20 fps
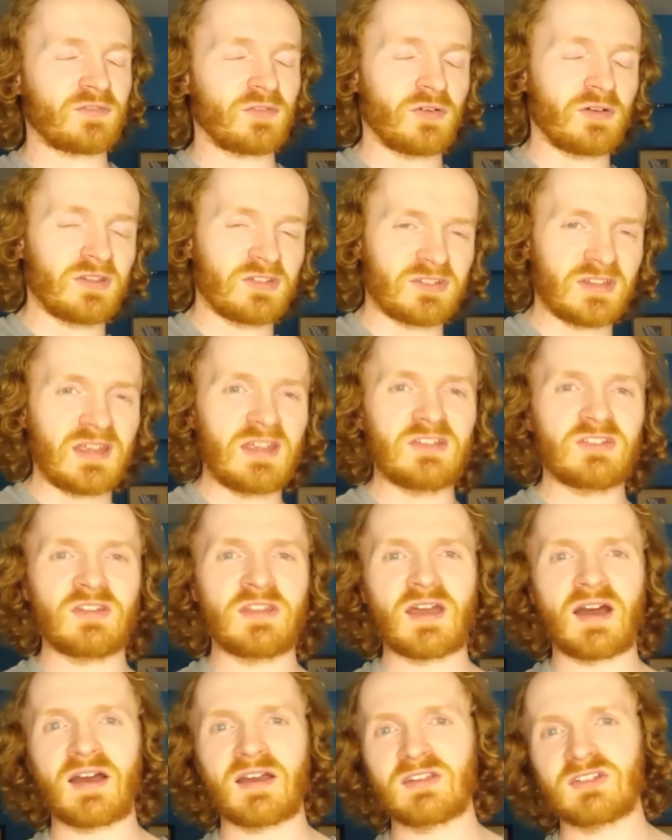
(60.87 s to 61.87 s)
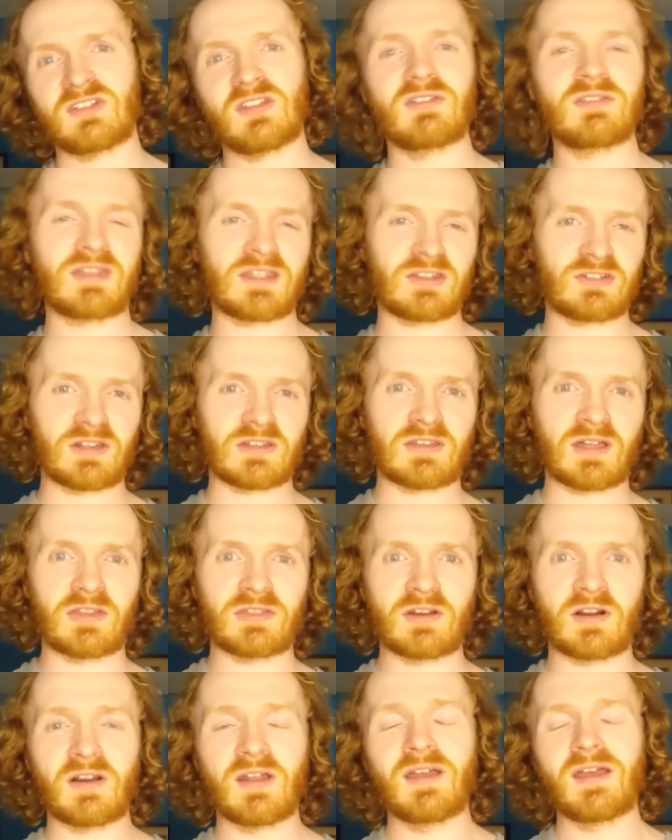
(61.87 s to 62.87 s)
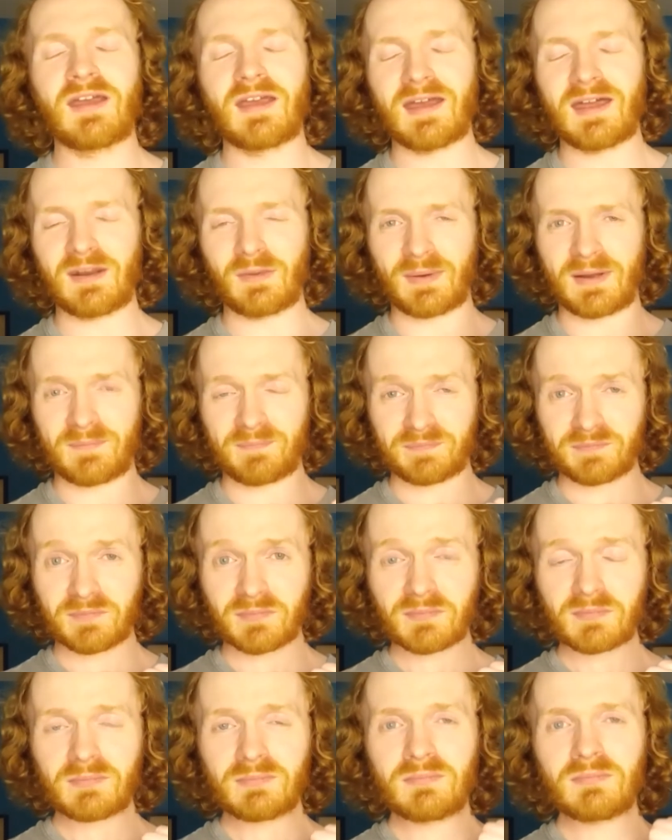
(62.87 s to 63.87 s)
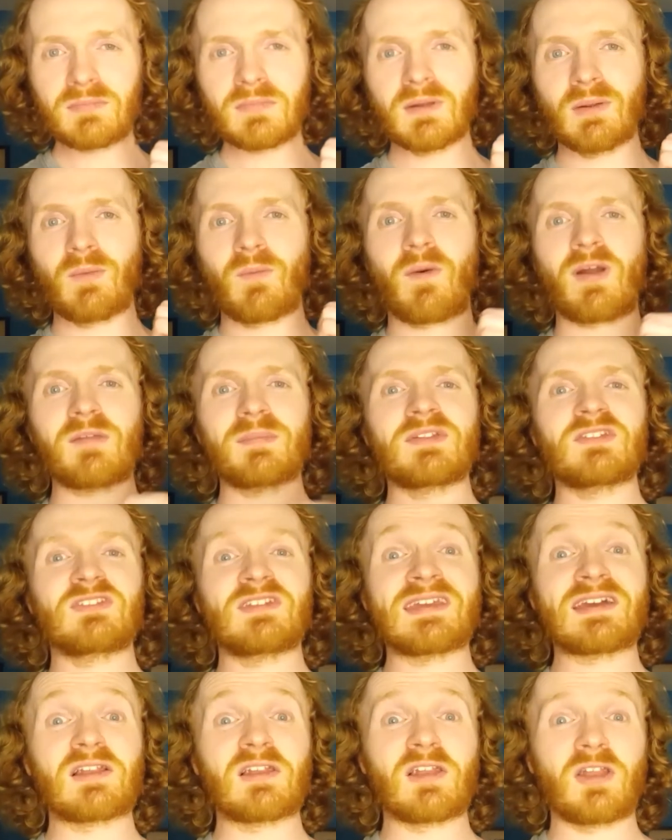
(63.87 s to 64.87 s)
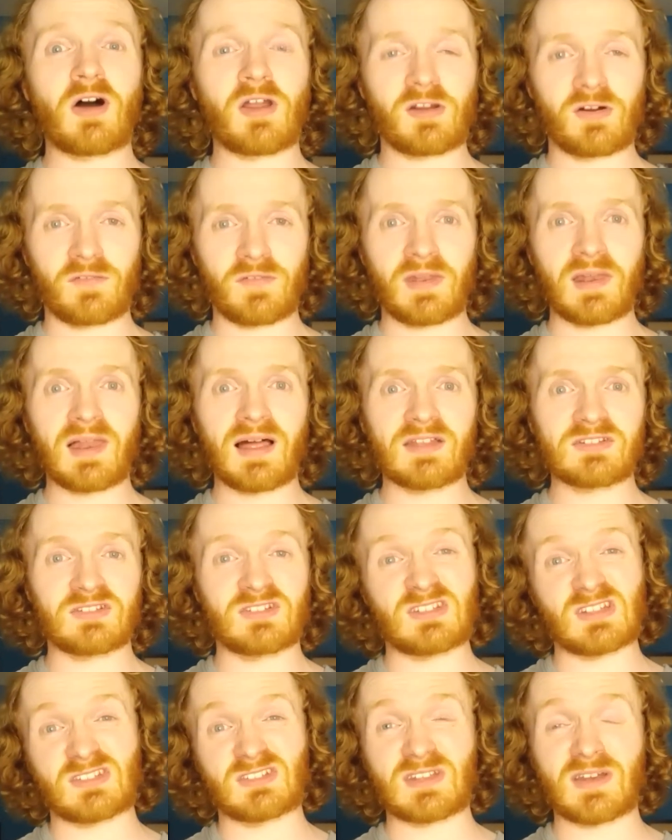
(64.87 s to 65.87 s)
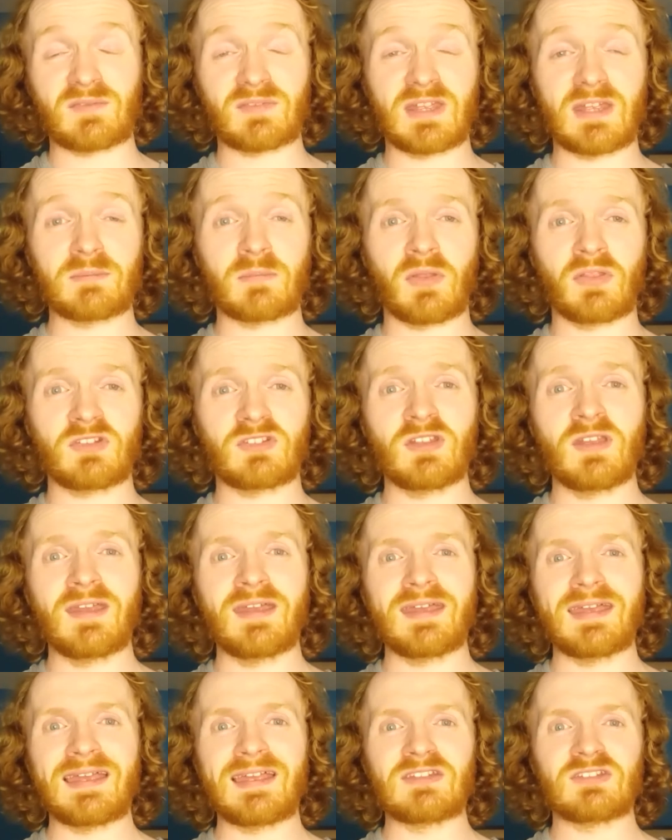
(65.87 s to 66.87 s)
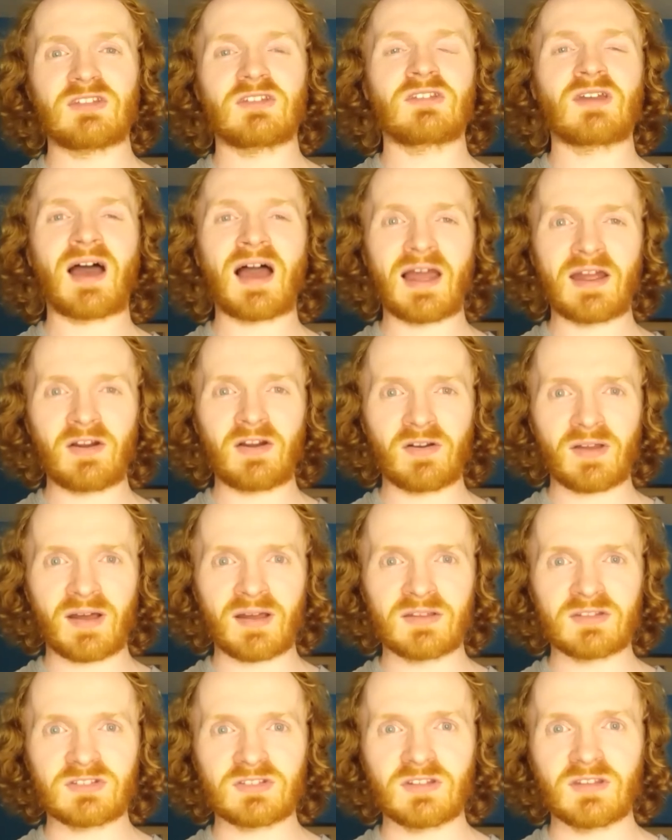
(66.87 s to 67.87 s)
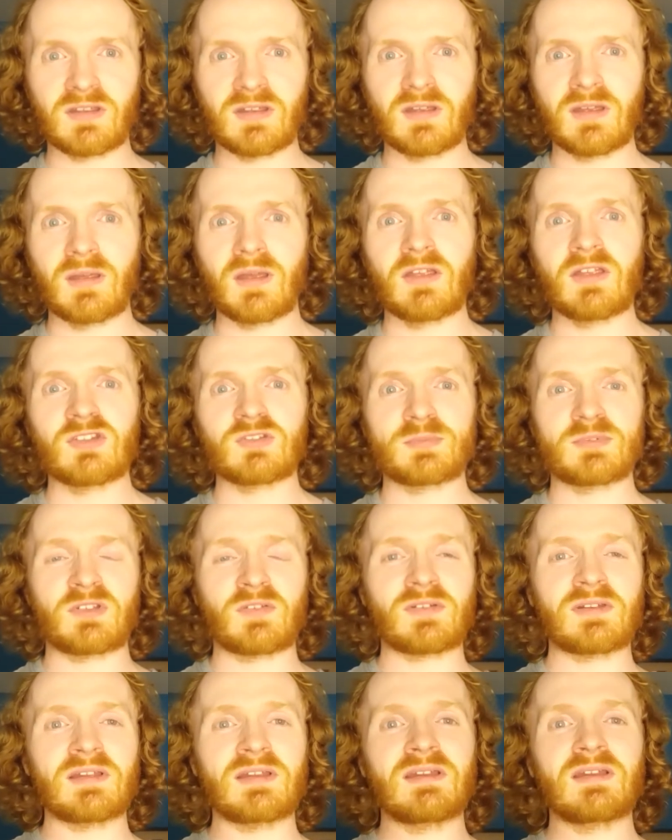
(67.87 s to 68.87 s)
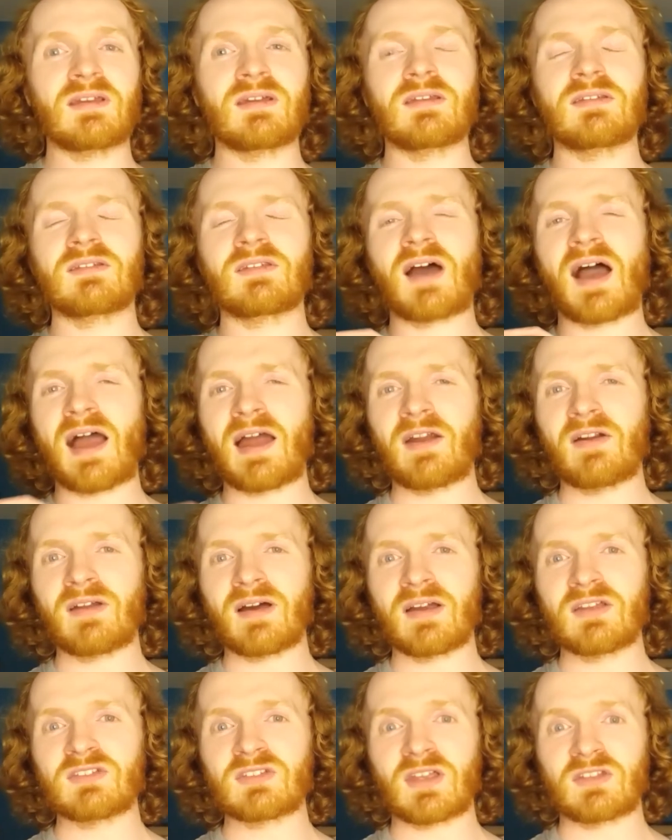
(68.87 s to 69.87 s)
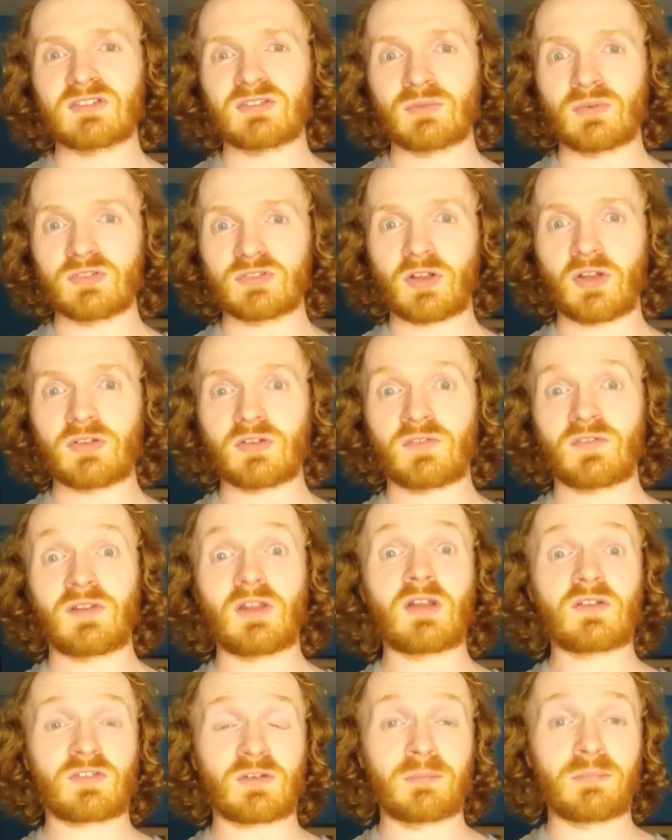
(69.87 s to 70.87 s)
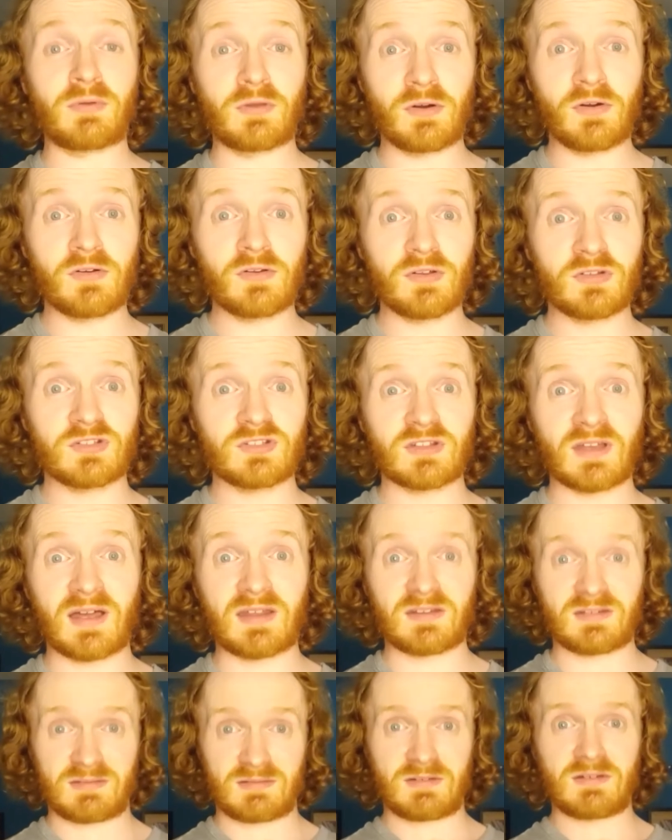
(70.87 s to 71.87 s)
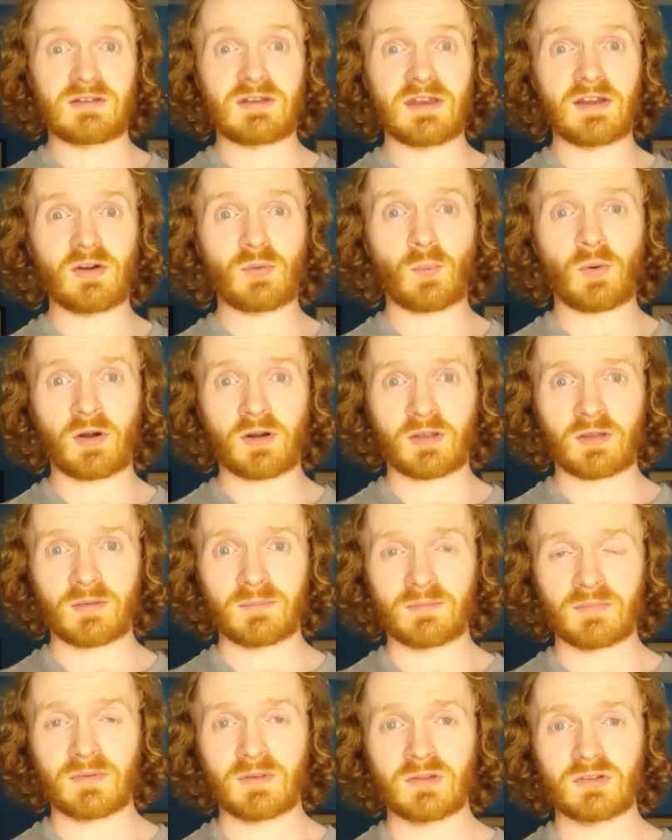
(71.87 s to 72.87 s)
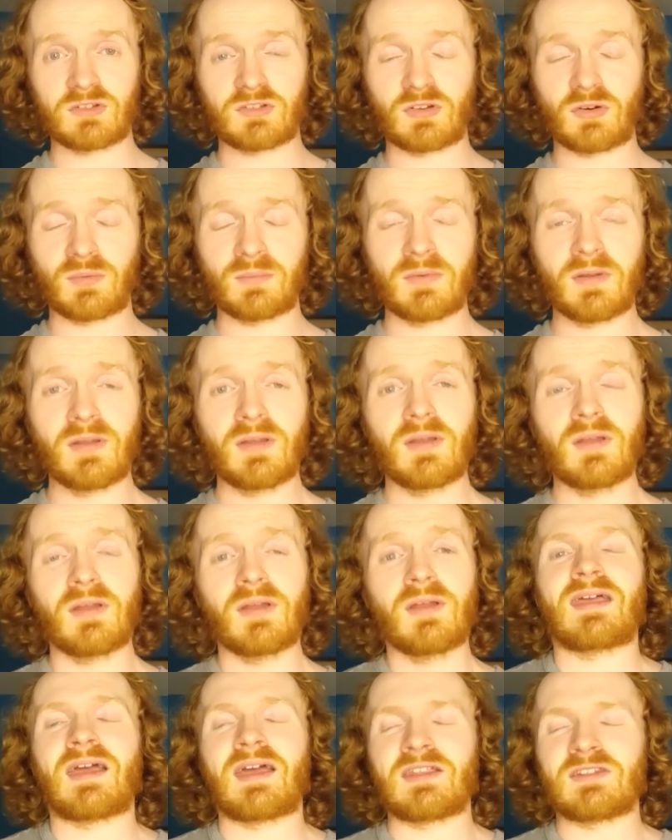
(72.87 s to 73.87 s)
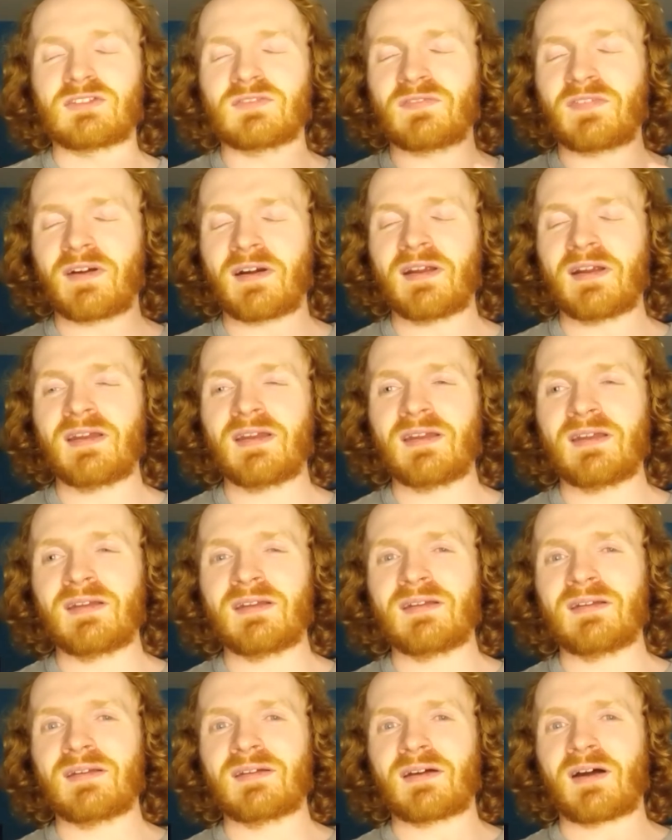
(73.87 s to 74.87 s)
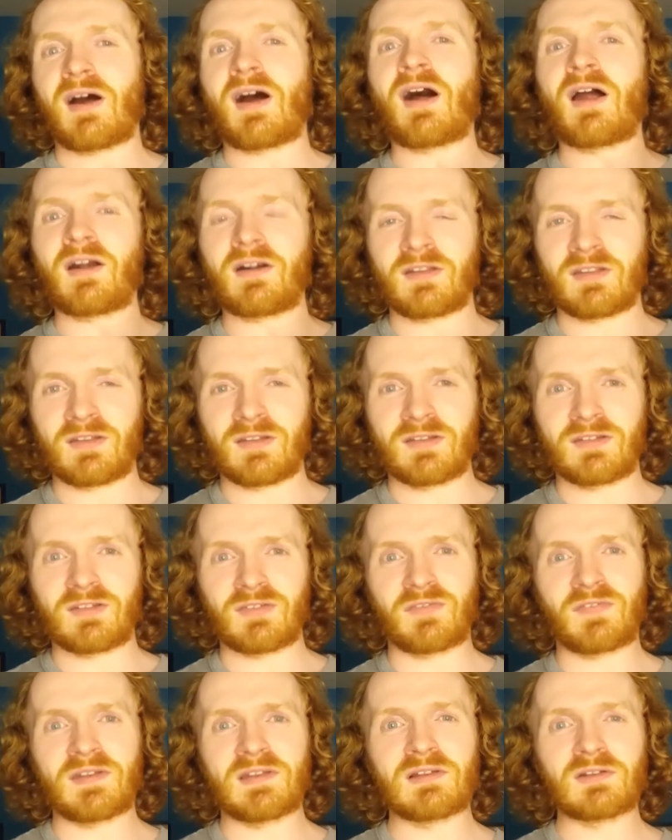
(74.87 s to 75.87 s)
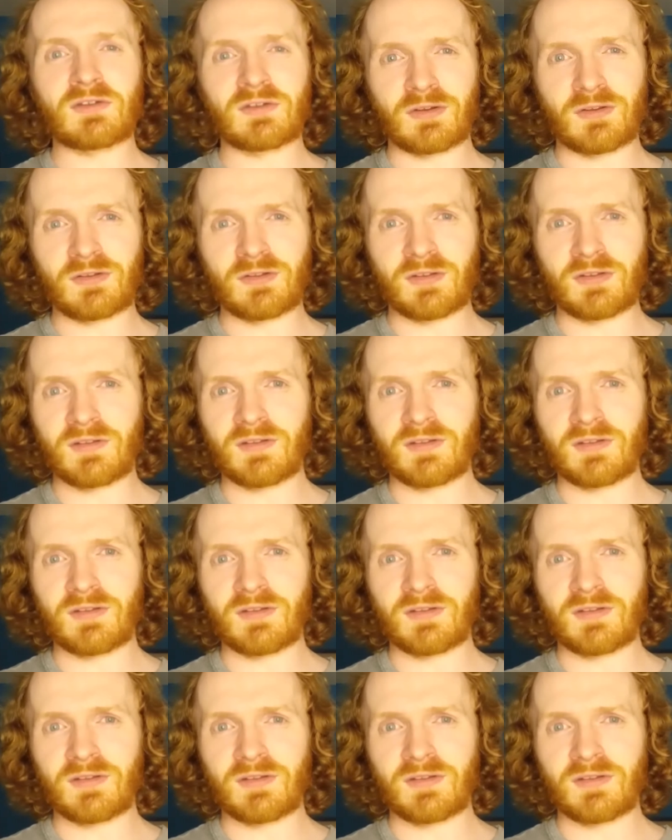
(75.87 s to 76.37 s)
for disease in the eyes, things like that there. Anyway, what I've been seeing a lot of in the last 6, 7, 8 months is tired eyes. Specifically, tired eyes as a result of a lot of computer use and near work. So, it's very hard to feel good